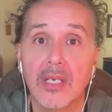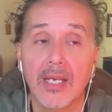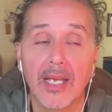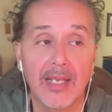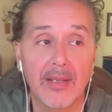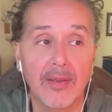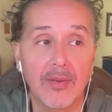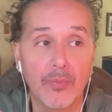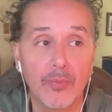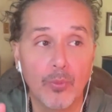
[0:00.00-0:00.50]

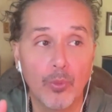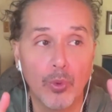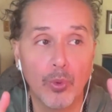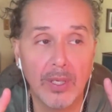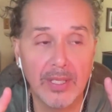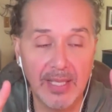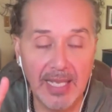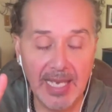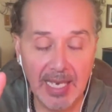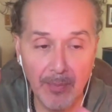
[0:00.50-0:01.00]
And
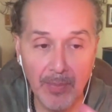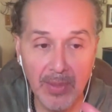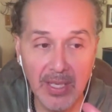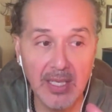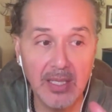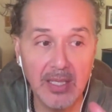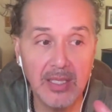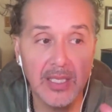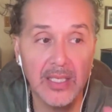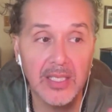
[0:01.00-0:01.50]
what that
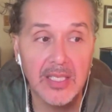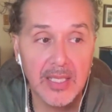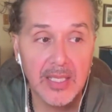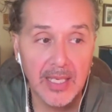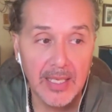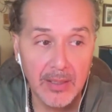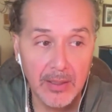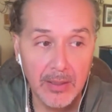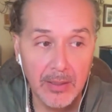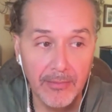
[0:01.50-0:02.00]
means is
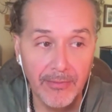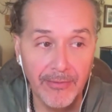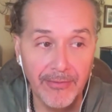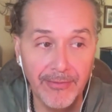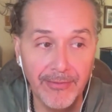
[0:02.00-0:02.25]
that the